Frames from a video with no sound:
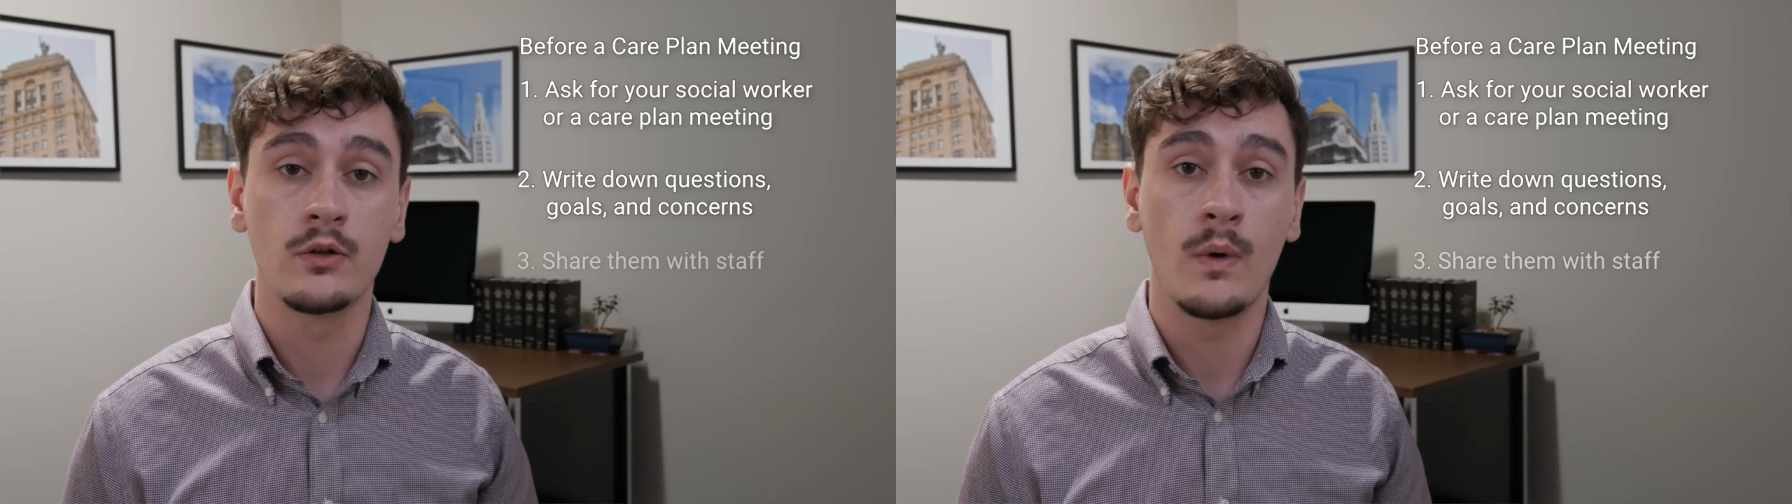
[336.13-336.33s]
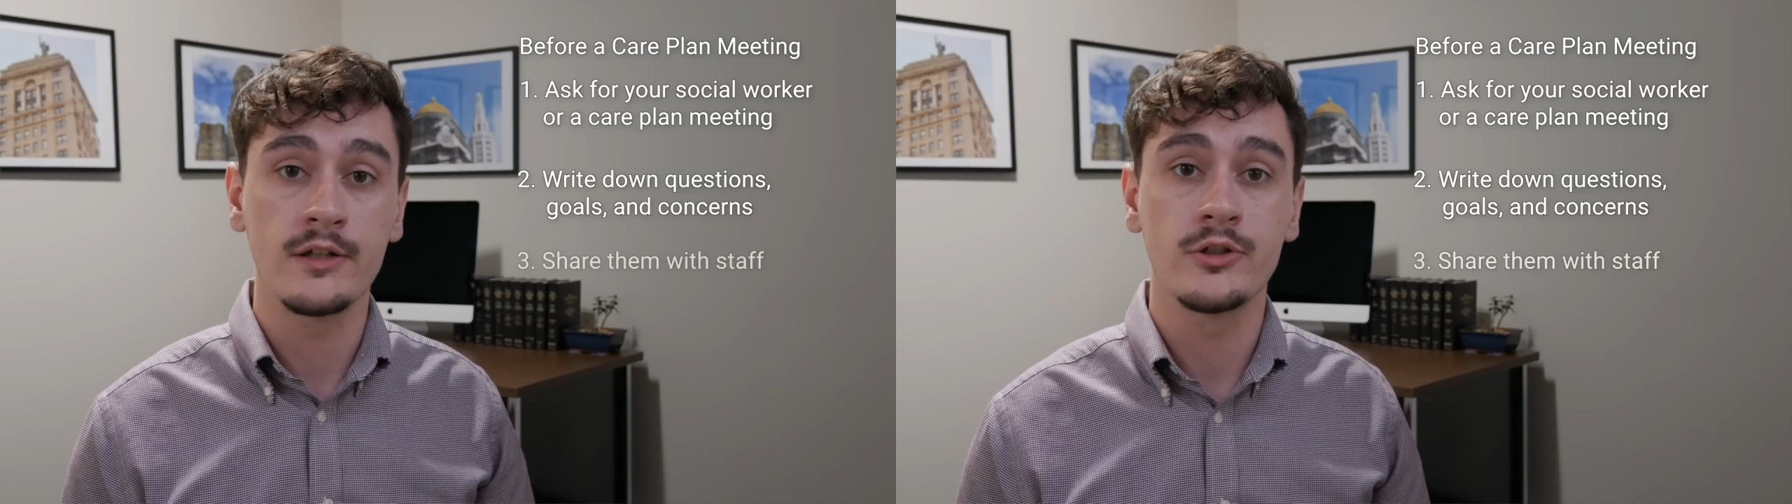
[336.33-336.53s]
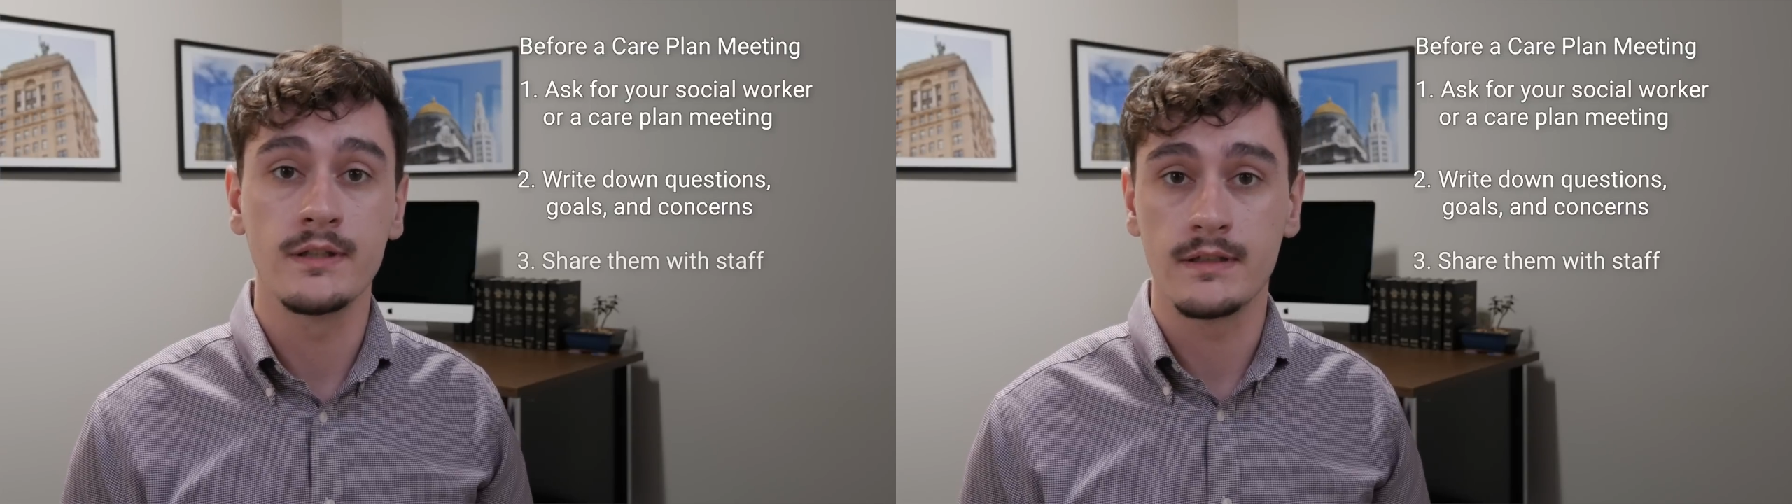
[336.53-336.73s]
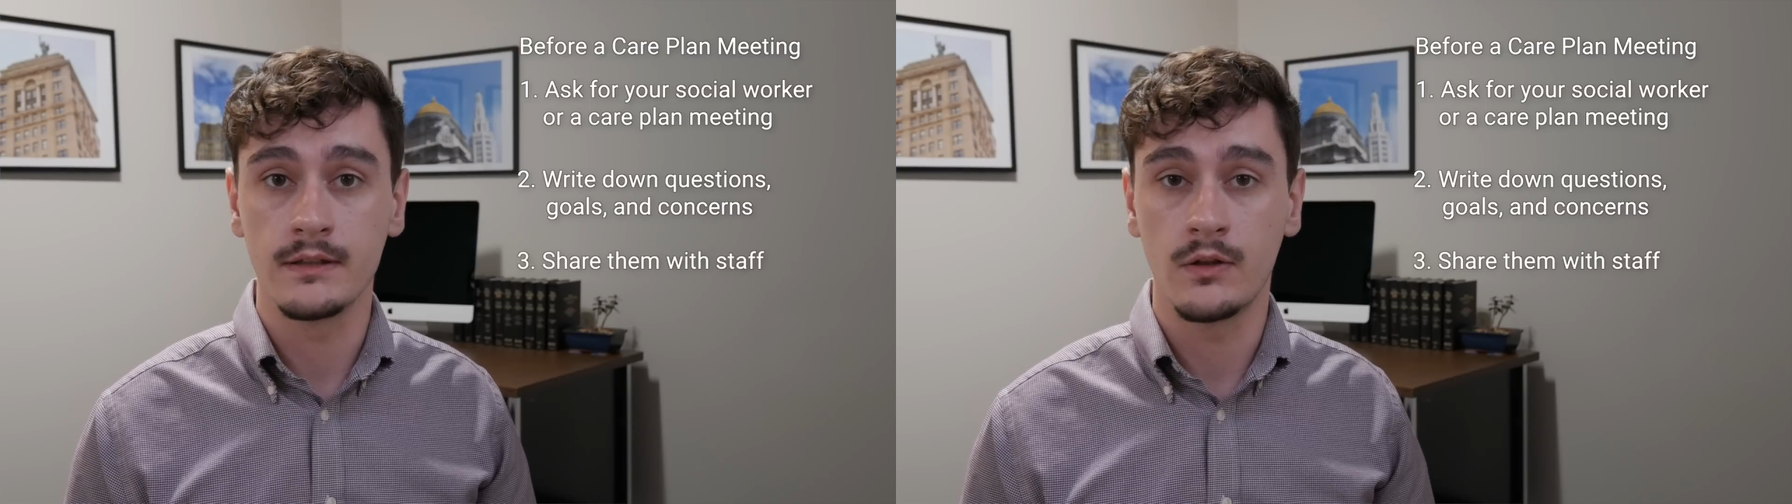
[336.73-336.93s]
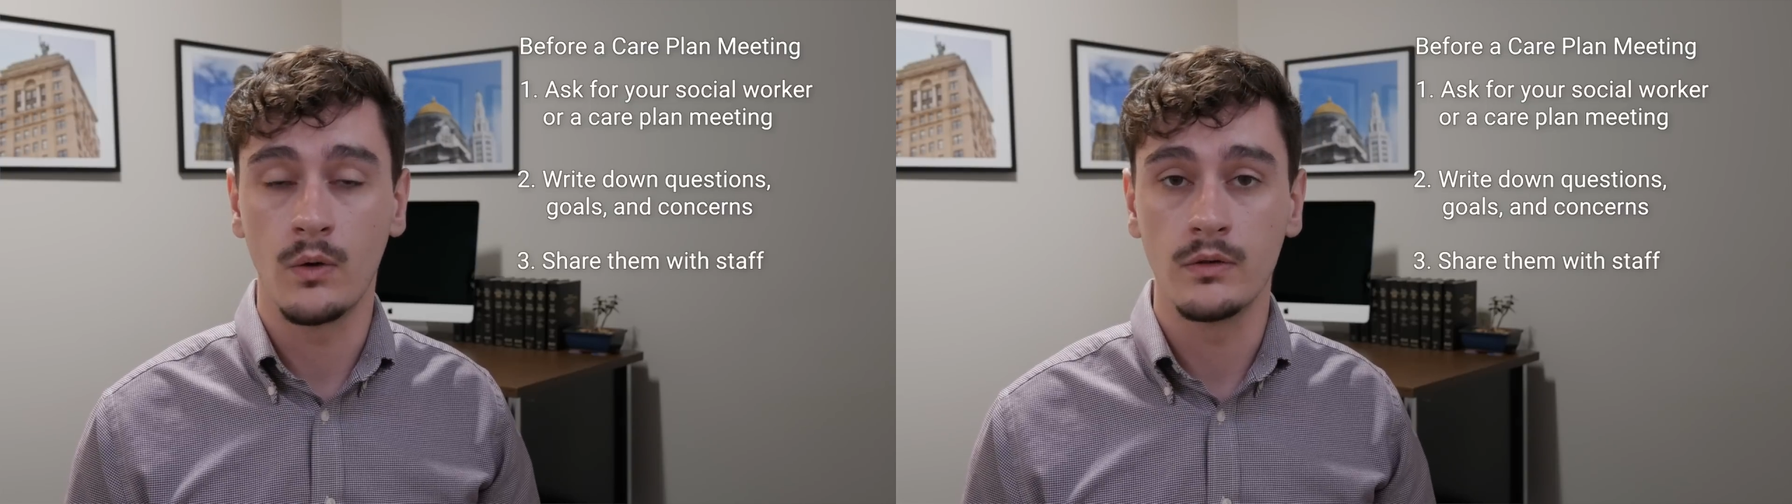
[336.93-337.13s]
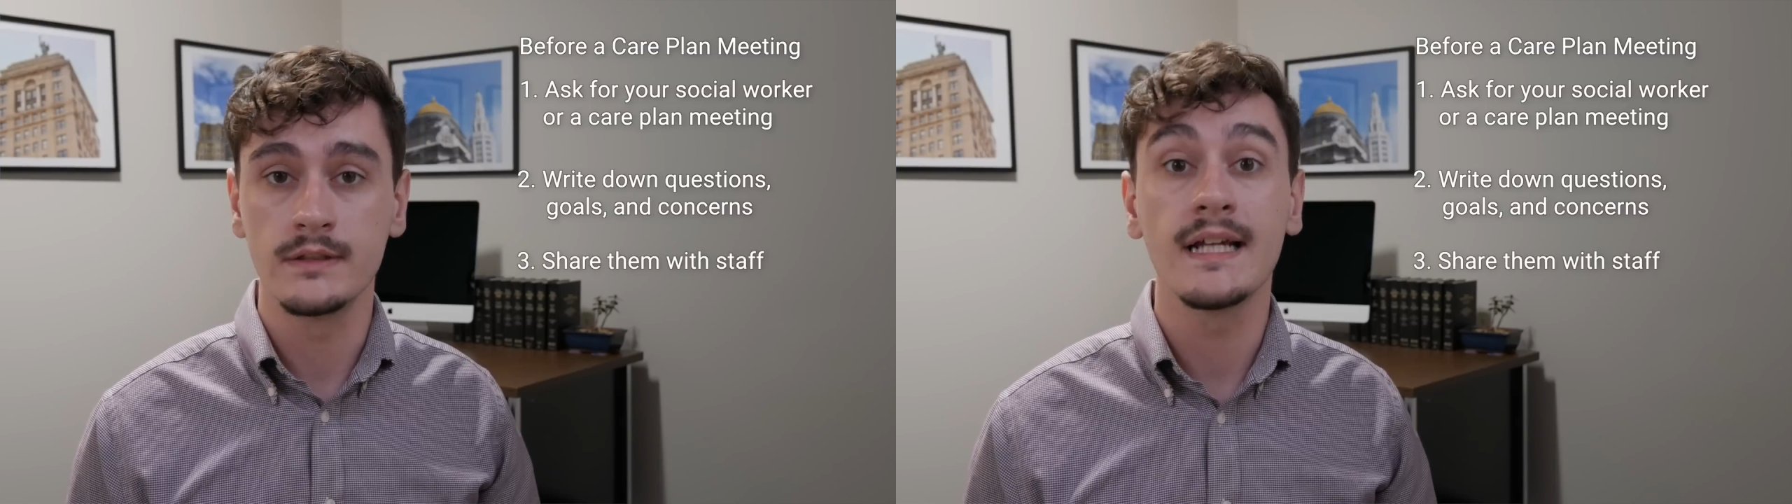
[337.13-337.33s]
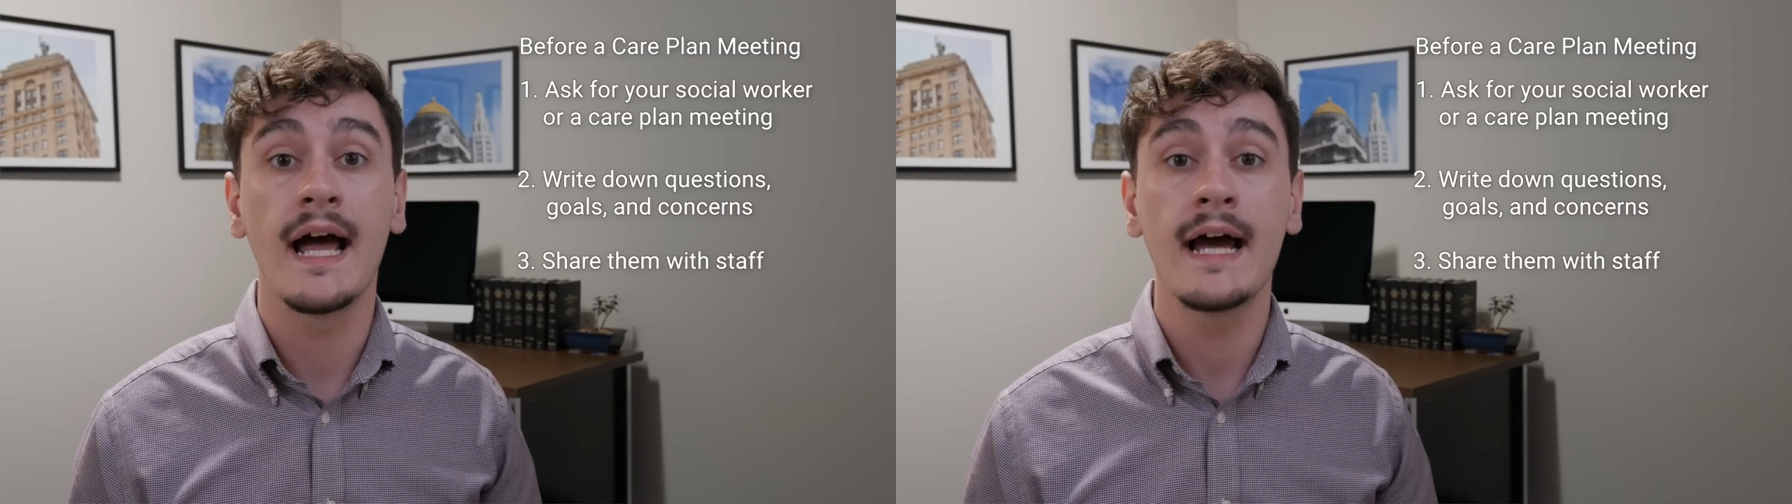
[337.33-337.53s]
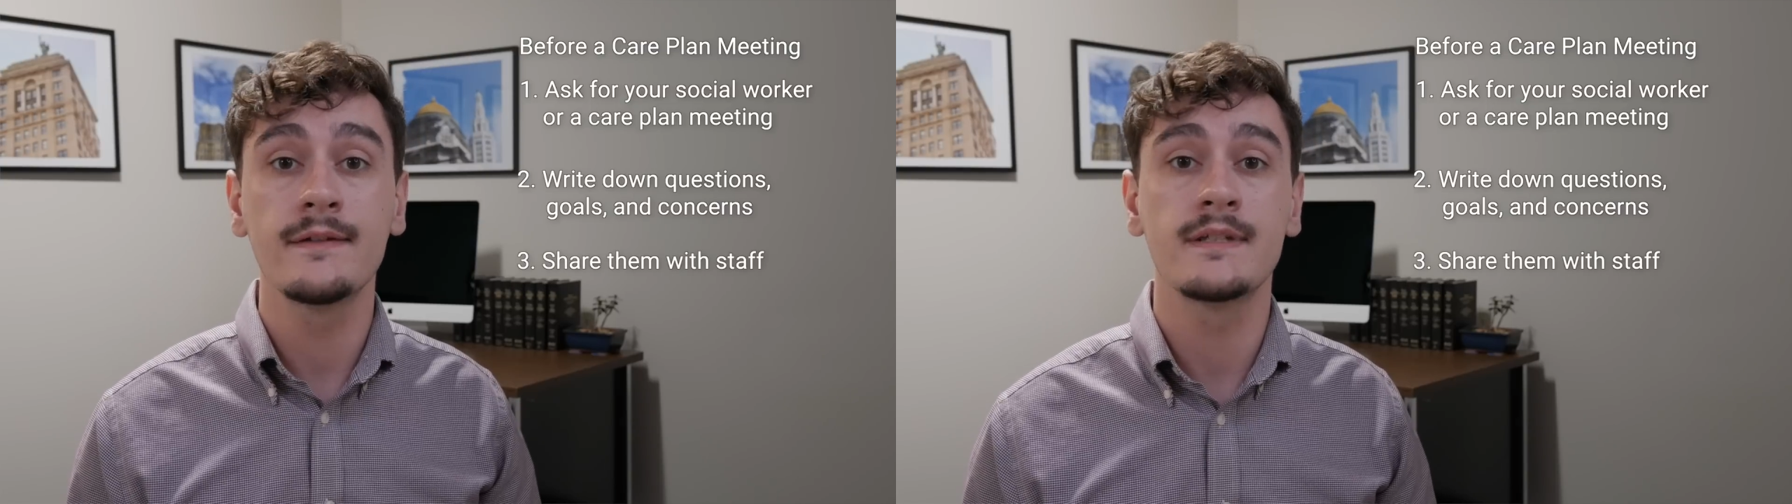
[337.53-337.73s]
questions and goals
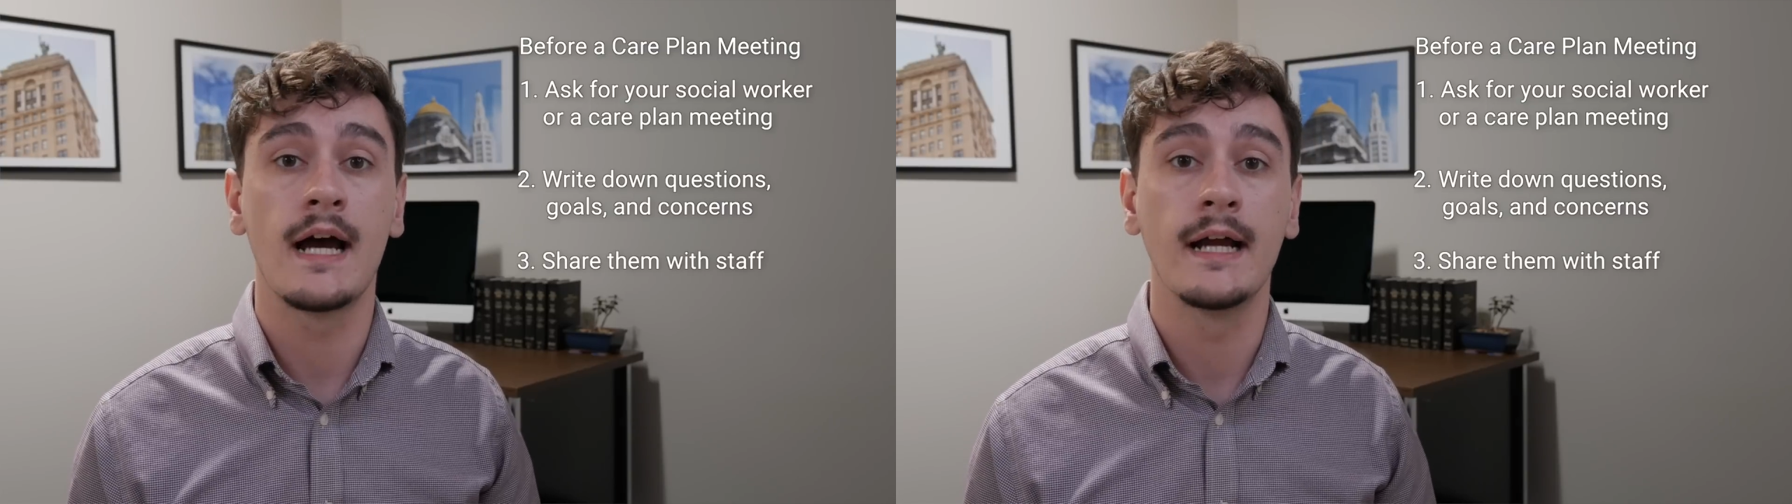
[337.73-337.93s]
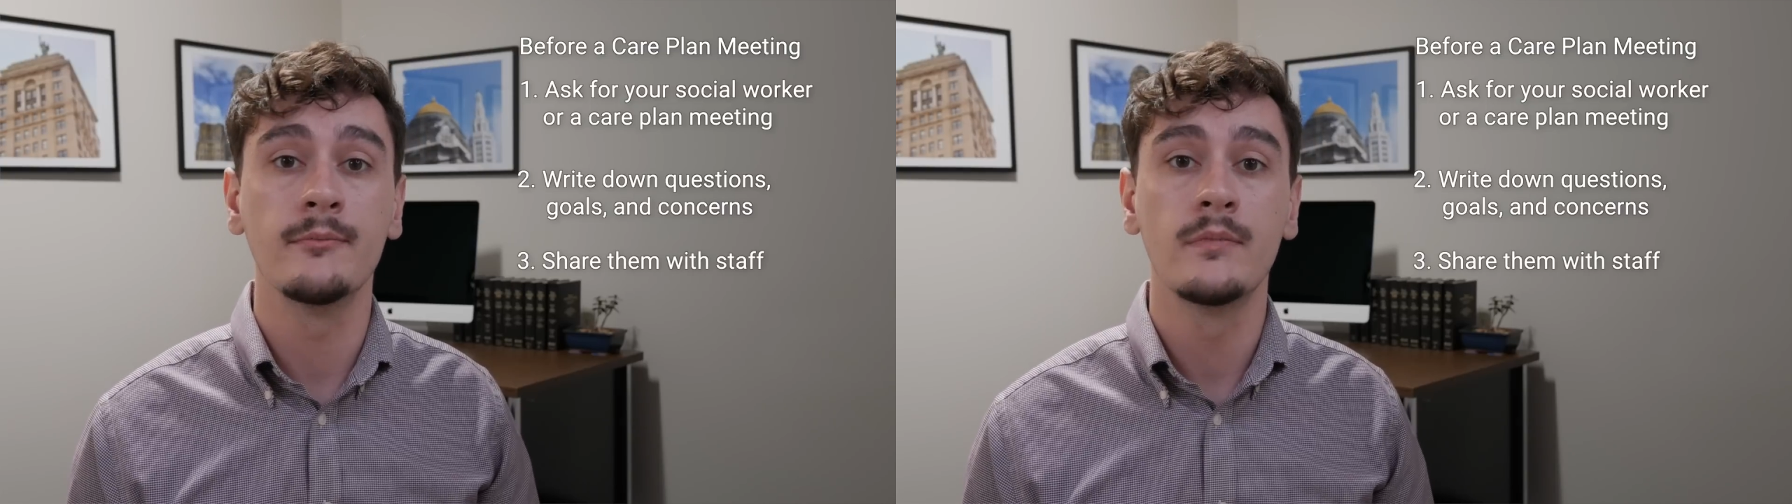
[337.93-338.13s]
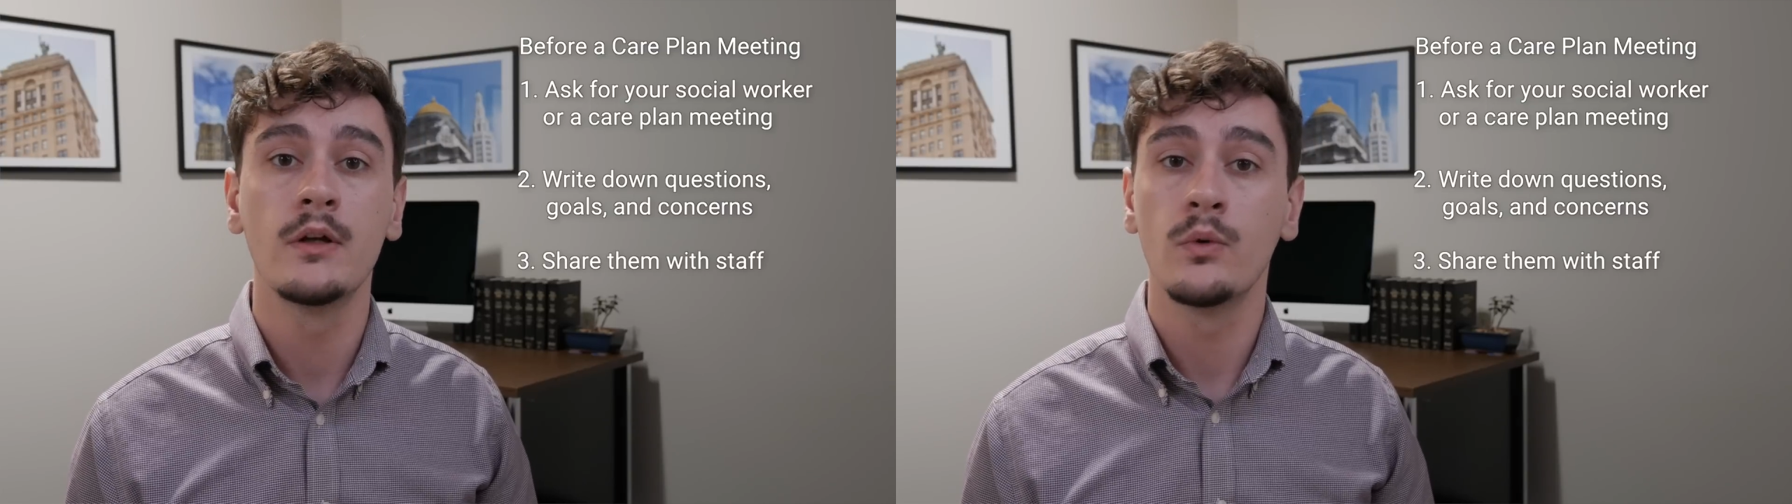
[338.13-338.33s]
ahead of time